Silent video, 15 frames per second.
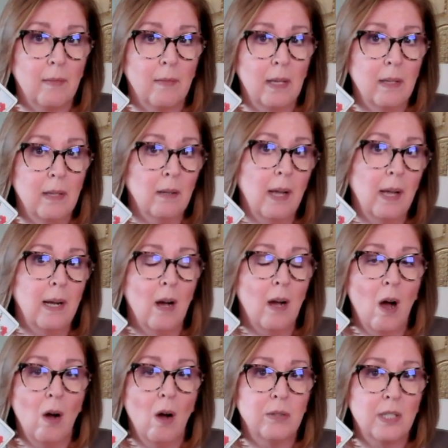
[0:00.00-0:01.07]
And they're like,
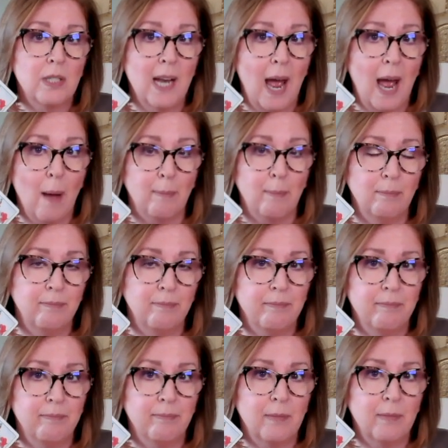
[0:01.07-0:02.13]
oh, snap.
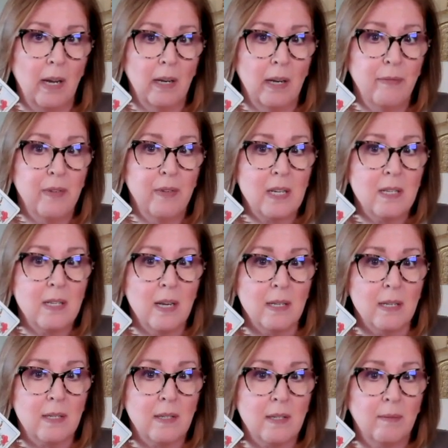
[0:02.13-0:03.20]
I got to fix
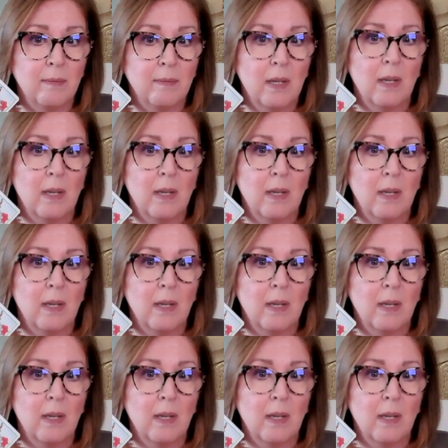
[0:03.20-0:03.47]
this.